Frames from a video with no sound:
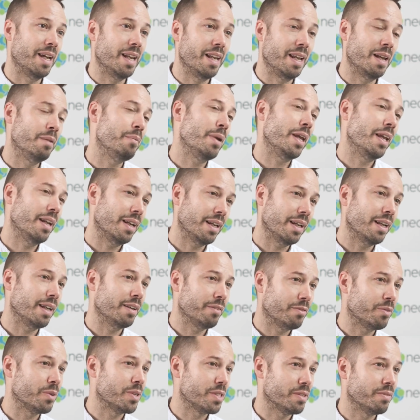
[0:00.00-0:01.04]
mainly
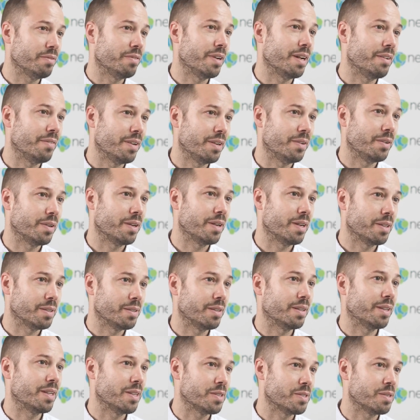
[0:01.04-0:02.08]
Fortune
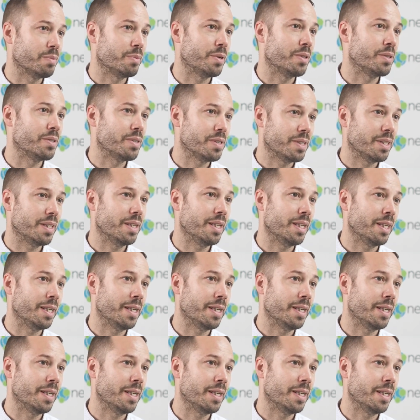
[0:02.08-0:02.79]
500 customers,